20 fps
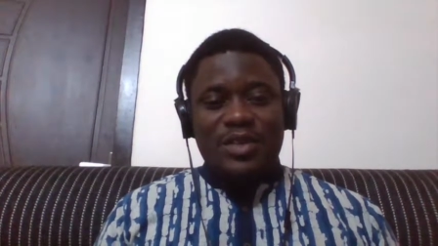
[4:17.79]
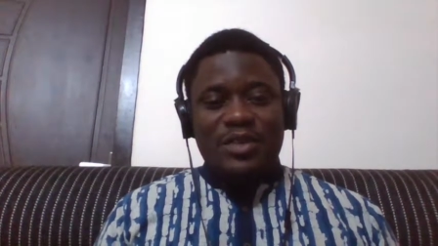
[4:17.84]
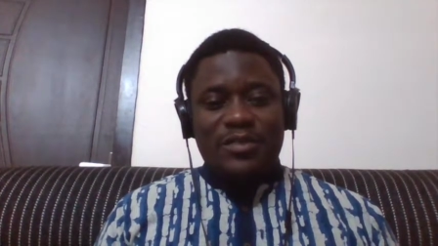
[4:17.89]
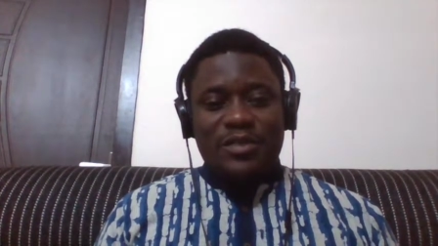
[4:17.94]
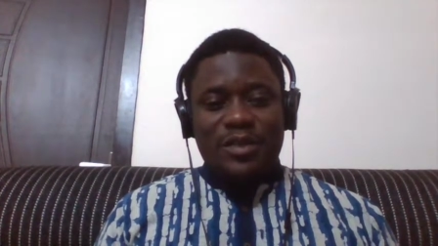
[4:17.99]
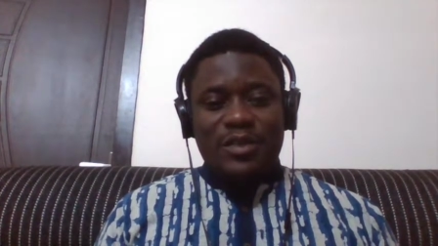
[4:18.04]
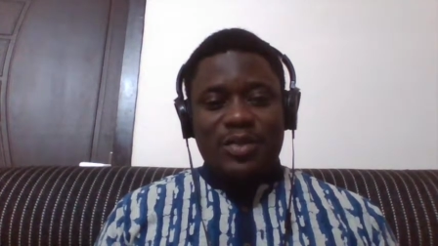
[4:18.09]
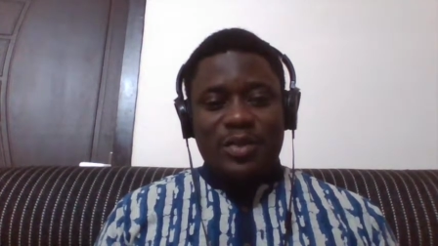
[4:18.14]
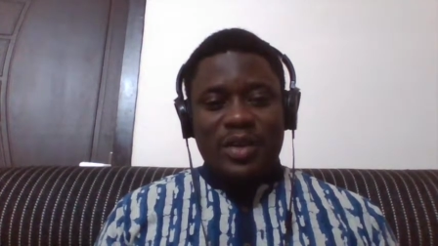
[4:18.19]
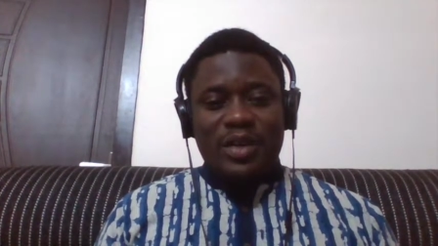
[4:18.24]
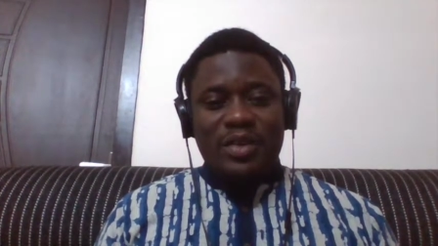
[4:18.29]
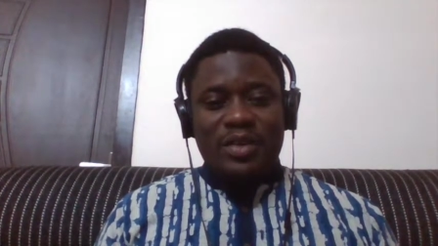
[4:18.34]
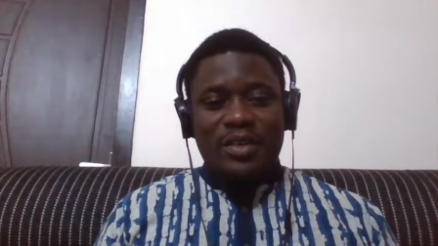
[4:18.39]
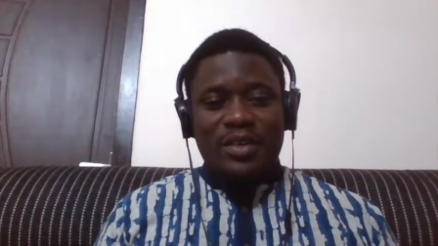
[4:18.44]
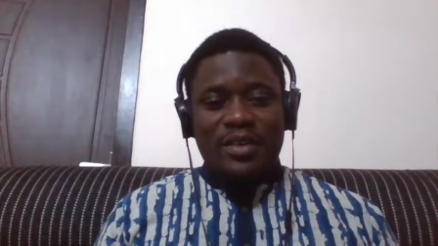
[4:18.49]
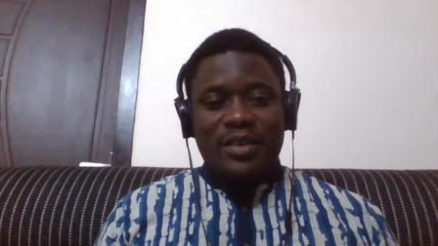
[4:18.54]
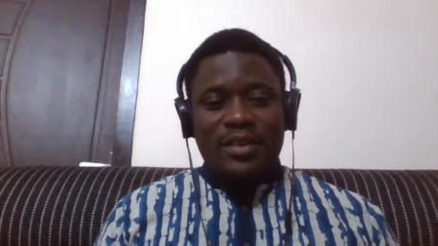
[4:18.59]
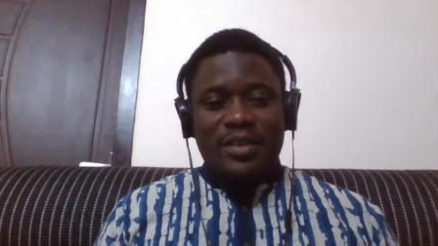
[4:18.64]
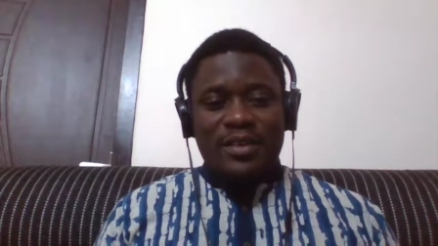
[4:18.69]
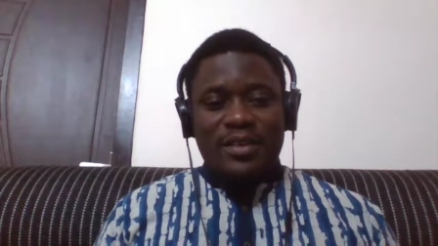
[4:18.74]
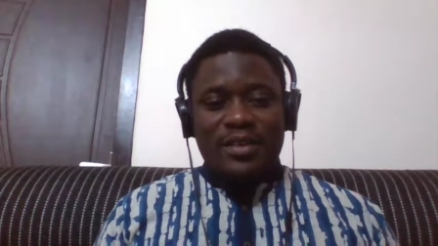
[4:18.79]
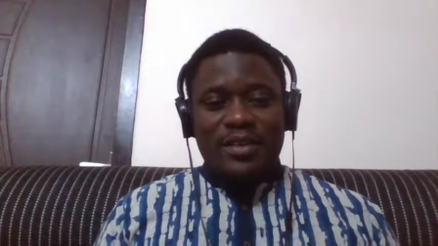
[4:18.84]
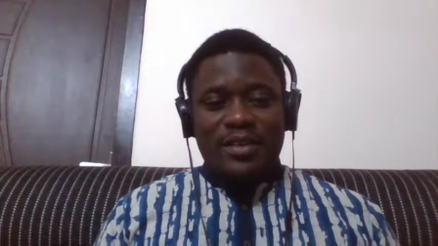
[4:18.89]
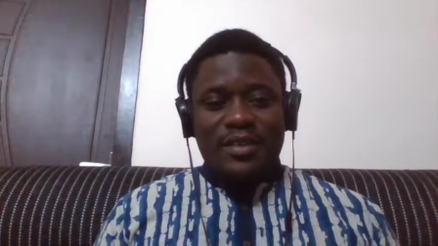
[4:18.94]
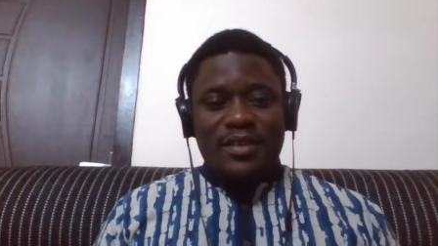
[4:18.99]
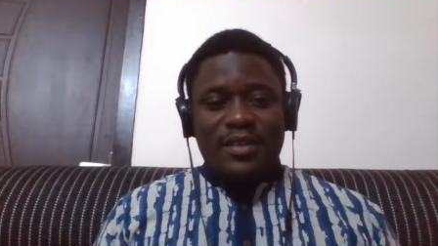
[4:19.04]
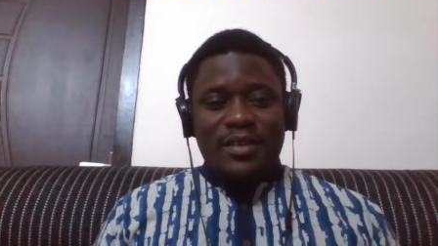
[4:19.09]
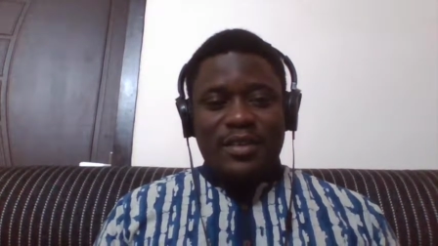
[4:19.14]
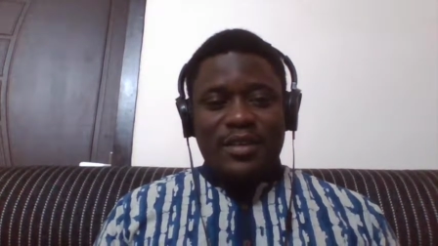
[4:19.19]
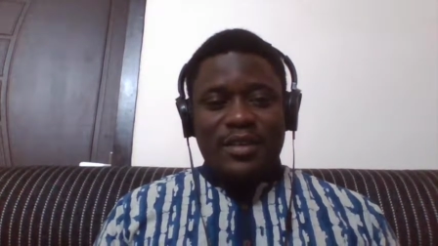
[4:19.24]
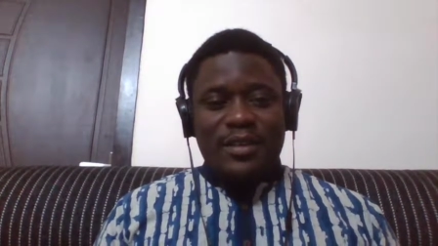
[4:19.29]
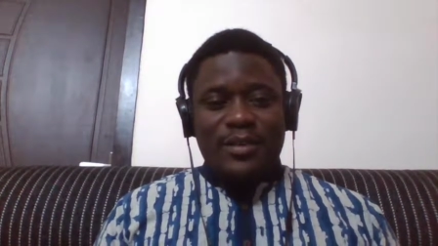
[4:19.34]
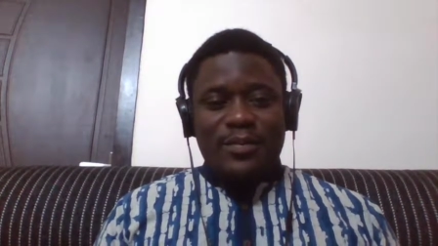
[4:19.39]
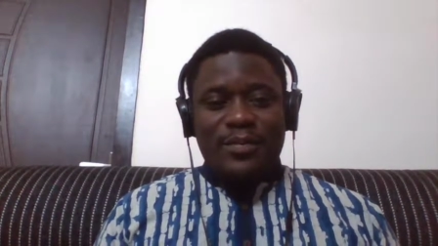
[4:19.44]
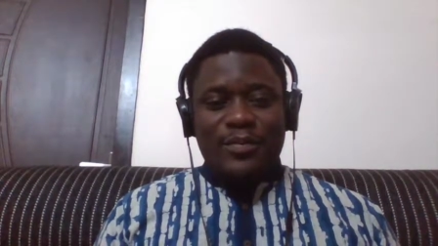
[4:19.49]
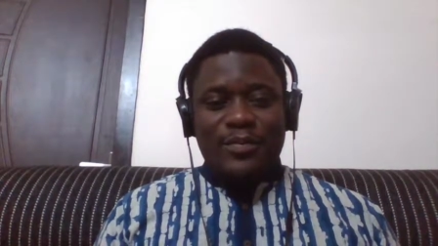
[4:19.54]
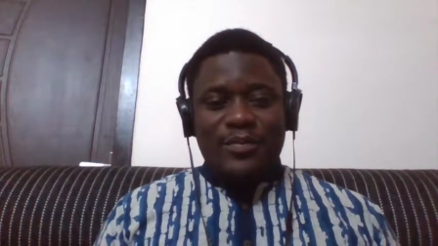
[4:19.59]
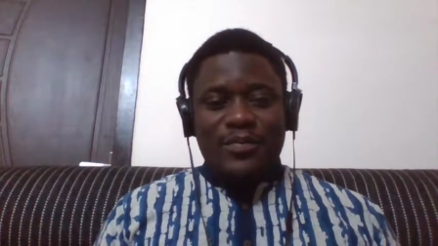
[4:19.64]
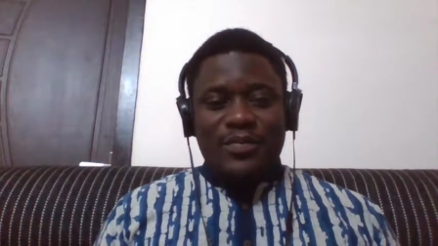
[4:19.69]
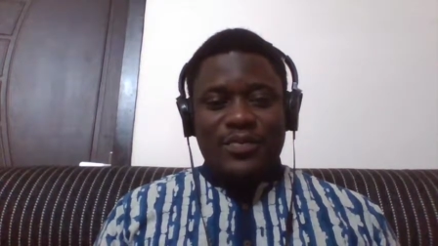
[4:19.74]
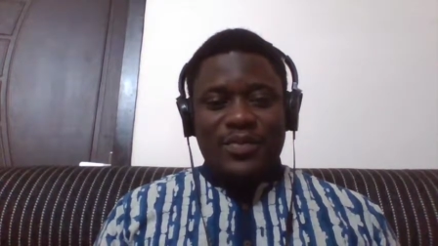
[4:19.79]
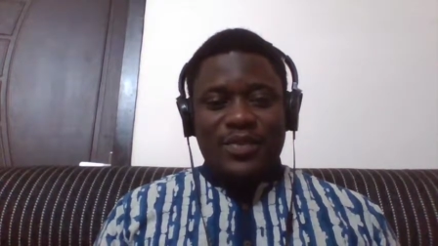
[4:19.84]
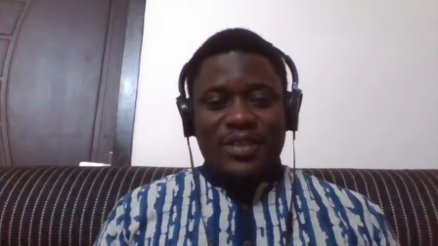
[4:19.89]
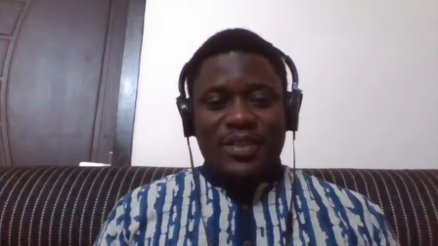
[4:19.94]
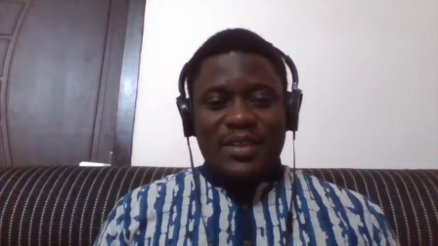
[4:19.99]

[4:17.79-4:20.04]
So, if you will, um,